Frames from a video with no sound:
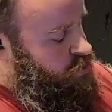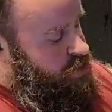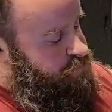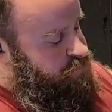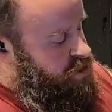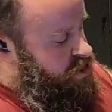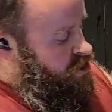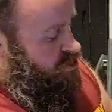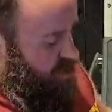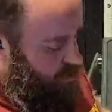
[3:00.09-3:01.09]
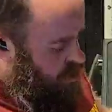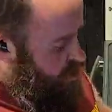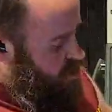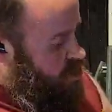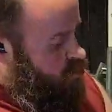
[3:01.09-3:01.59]
weird. So then we're
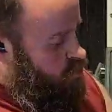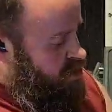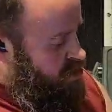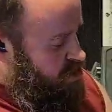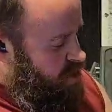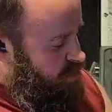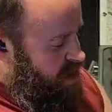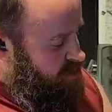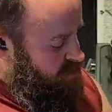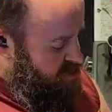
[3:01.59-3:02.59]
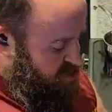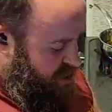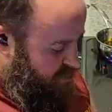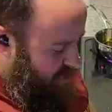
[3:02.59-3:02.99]
going to go with about the same